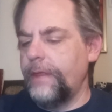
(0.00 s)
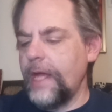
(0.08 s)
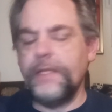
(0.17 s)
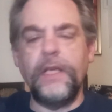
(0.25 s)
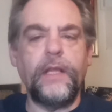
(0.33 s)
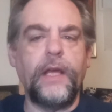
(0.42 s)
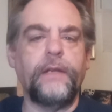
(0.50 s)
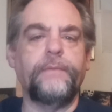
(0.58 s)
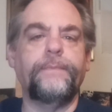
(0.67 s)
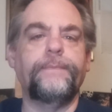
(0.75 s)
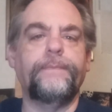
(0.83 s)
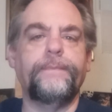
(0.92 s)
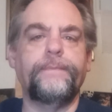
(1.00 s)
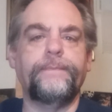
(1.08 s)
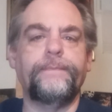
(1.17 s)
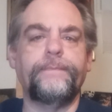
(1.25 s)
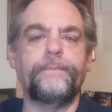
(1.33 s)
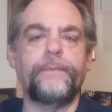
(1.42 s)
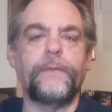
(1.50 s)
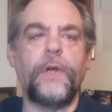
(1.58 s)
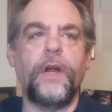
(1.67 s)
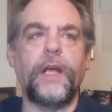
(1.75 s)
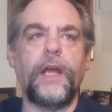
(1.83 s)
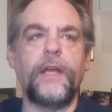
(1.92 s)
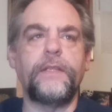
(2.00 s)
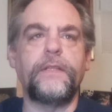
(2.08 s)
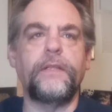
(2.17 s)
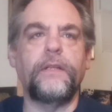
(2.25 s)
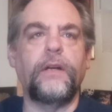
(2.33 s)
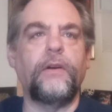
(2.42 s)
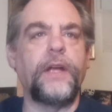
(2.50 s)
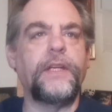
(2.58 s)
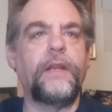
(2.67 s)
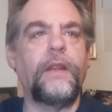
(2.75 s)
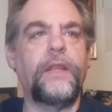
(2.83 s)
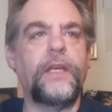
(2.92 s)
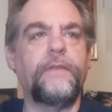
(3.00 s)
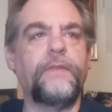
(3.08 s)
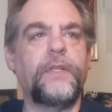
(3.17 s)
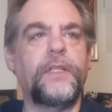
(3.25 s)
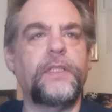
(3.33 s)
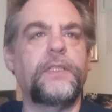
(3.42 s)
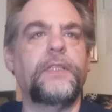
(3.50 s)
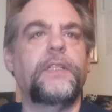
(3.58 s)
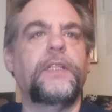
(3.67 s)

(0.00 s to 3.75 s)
That's it then. All right, guys. Oh, I didn't think of a